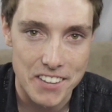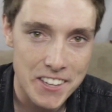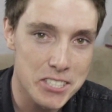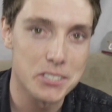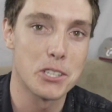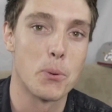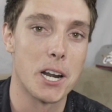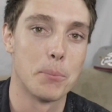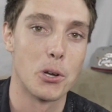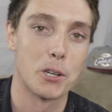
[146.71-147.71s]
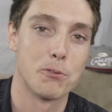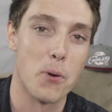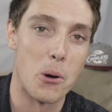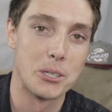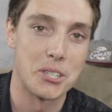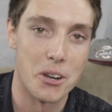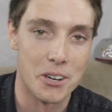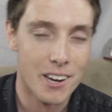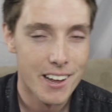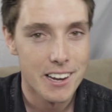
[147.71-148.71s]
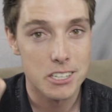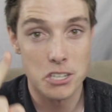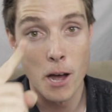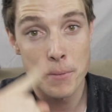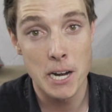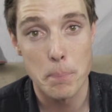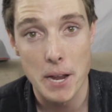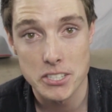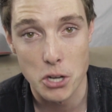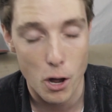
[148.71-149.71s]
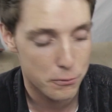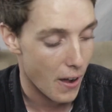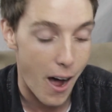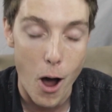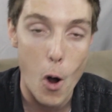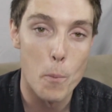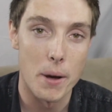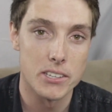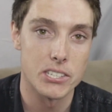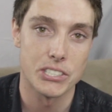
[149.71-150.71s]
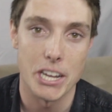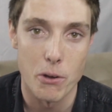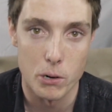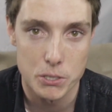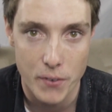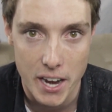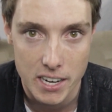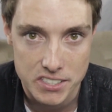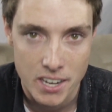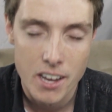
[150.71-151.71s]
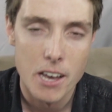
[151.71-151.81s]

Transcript: and this is the one I'm looking forward to because I'm going to piss off a whole bunch of Seahawks fans